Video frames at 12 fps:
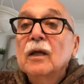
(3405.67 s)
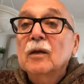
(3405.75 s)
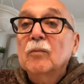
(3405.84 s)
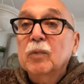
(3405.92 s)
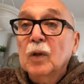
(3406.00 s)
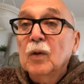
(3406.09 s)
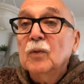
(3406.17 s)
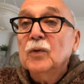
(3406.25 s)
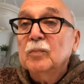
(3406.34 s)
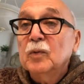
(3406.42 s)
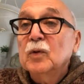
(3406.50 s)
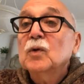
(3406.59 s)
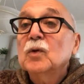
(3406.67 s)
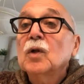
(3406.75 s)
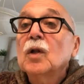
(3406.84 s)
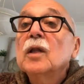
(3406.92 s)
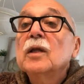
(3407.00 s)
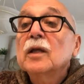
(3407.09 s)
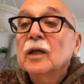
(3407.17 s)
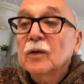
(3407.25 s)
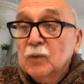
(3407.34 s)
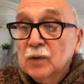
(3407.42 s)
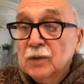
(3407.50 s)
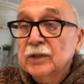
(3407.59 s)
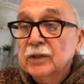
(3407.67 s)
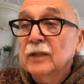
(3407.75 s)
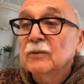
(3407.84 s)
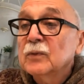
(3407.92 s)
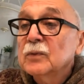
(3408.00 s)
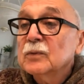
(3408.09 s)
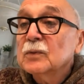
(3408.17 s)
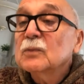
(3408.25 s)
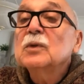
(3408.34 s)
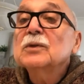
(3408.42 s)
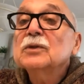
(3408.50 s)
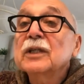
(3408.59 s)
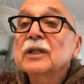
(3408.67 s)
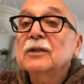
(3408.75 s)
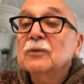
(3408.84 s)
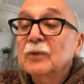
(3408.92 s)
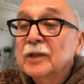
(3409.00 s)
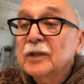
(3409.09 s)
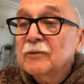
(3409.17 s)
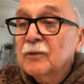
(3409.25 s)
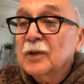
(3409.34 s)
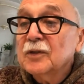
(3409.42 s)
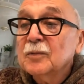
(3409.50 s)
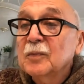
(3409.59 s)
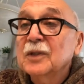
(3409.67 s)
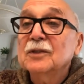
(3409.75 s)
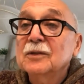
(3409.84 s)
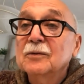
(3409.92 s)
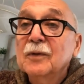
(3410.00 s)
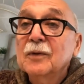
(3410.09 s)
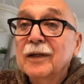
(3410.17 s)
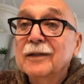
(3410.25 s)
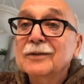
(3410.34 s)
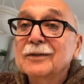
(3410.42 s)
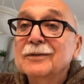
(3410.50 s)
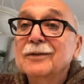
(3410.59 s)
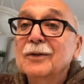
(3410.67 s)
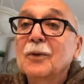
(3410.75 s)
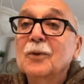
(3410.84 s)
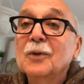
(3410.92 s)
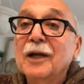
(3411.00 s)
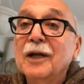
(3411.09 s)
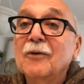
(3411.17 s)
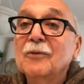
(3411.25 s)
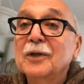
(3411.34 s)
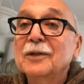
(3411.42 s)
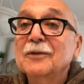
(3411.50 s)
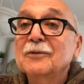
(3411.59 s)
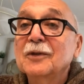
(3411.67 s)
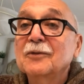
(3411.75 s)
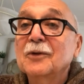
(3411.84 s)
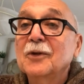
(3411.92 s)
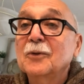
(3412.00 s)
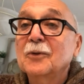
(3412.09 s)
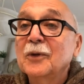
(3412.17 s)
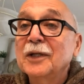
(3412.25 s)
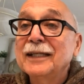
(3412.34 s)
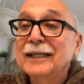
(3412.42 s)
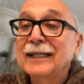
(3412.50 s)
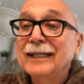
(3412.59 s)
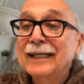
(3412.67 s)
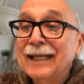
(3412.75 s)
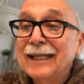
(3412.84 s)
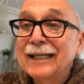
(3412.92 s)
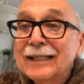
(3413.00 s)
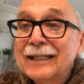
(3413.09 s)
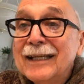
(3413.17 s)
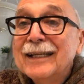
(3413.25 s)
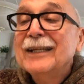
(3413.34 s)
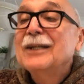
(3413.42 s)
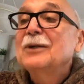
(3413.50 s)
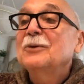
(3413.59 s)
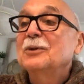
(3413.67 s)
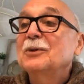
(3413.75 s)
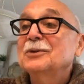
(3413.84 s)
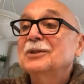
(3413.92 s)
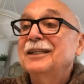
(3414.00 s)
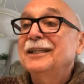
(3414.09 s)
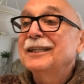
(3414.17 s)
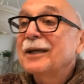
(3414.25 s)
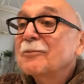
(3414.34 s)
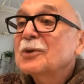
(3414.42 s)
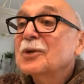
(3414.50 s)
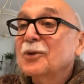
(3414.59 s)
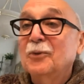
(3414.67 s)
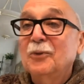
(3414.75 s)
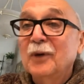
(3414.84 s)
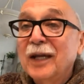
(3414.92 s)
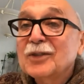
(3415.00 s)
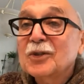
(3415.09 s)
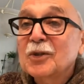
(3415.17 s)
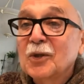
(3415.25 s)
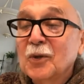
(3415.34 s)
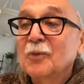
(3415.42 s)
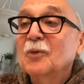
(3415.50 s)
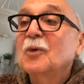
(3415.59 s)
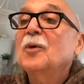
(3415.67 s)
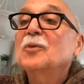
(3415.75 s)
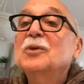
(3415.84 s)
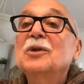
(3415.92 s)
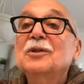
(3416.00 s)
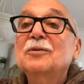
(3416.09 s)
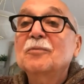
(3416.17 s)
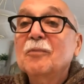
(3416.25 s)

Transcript: blow the bugle, and we'll send reinforcements. And as the old cavalry, if you ever heard of Rin Tin Tin, we'll send them to the rescue, and we'll just